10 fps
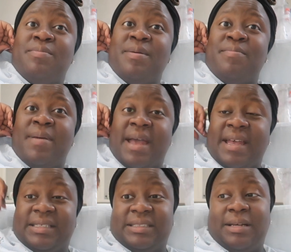be back
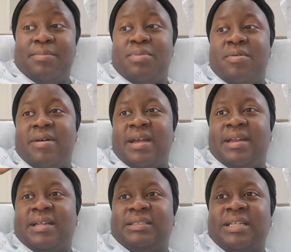at some
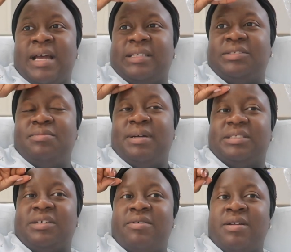point. There's not too
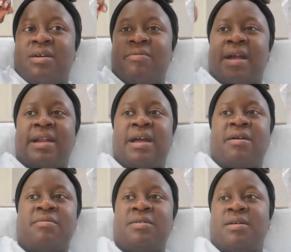much going on right
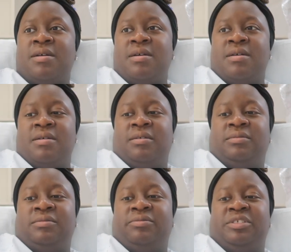now.
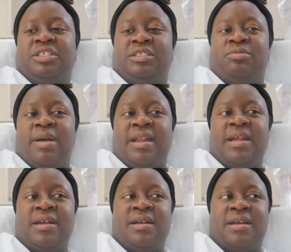We're just
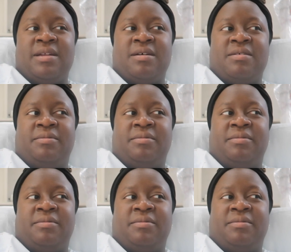waiting and